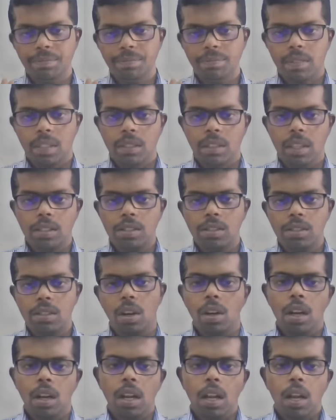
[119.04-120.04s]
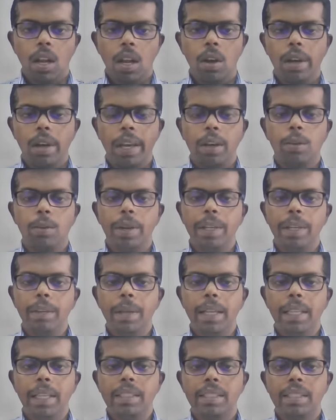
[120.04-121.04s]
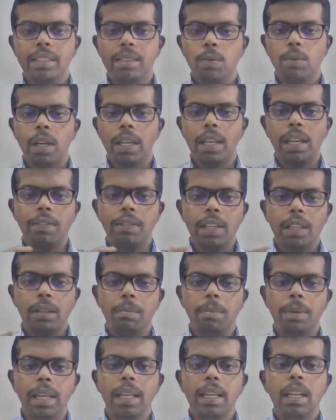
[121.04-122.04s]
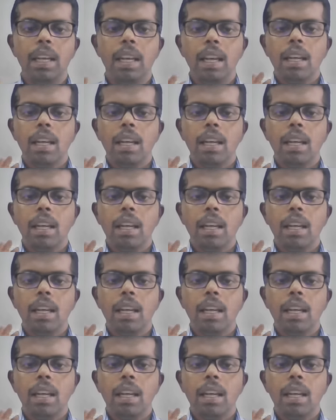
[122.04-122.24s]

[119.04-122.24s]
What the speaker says: That's all. Okay, queen bees only will breed.